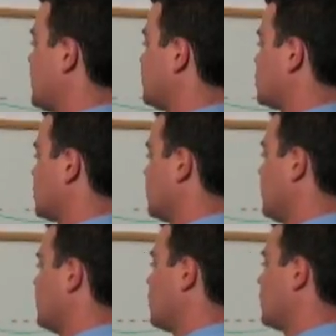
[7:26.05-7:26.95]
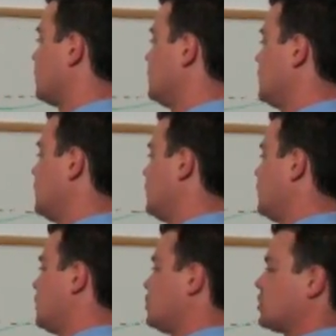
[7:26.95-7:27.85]
up just a little bit more,
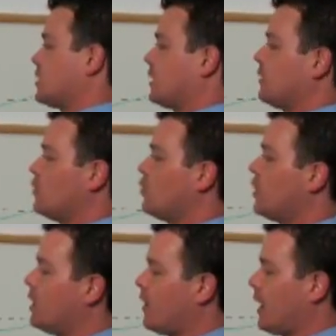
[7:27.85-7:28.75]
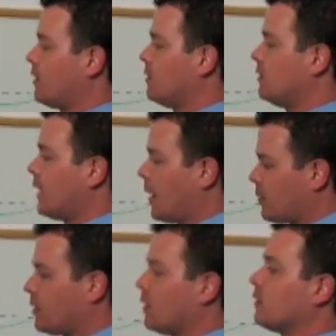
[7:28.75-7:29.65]
just to give you that
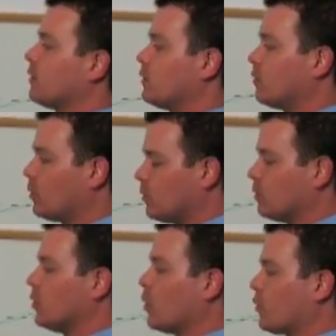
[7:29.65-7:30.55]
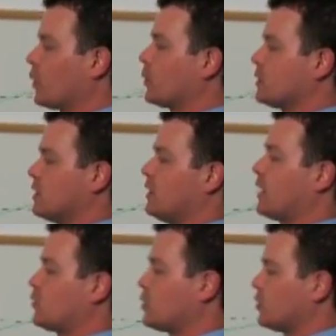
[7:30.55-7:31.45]
depth, that little low frequency. And
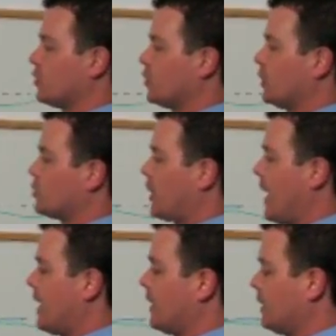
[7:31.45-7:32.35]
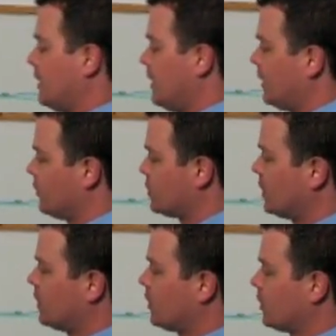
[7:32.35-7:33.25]
that's what you're doing, you're adding. You
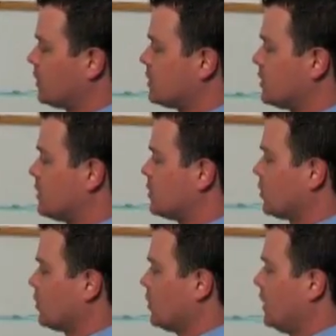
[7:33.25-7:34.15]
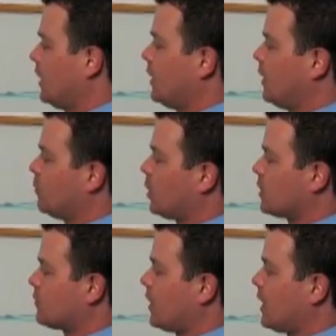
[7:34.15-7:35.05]
see here, this is at 0,
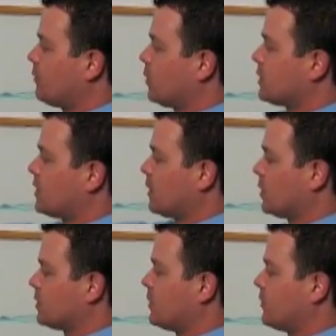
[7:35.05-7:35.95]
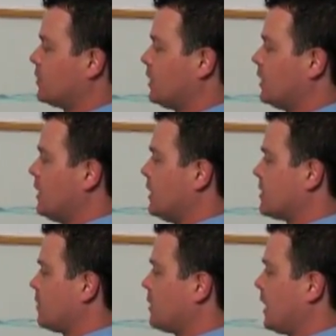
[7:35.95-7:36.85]
+5, +10, +15.
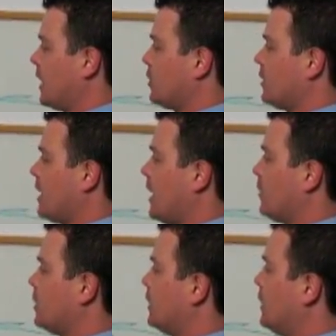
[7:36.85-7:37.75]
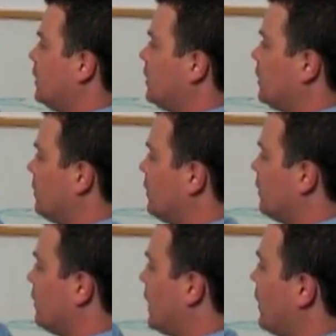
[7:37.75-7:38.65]
Same thing on your knob.
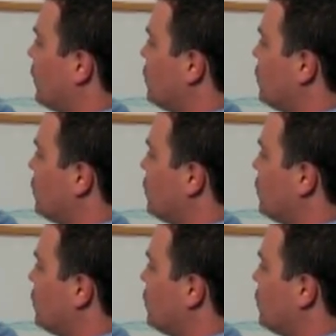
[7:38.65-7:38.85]
The knob, when